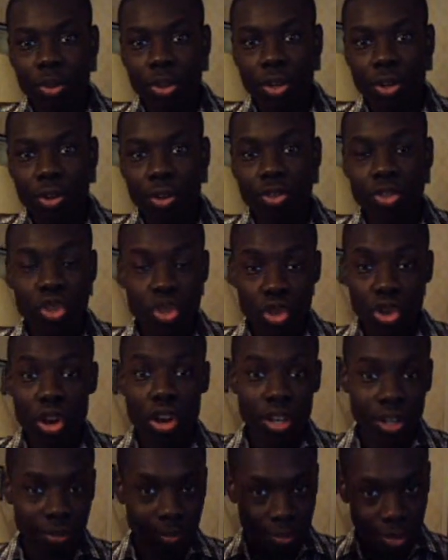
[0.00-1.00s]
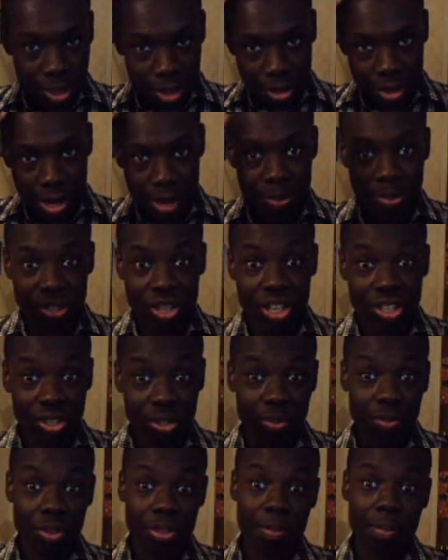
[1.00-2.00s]
with her strong
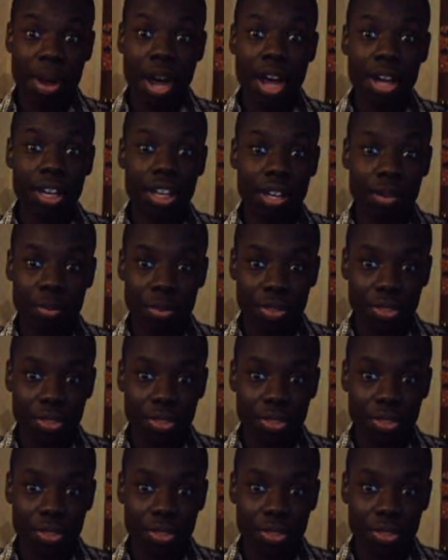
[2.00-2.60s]
obsession with manga,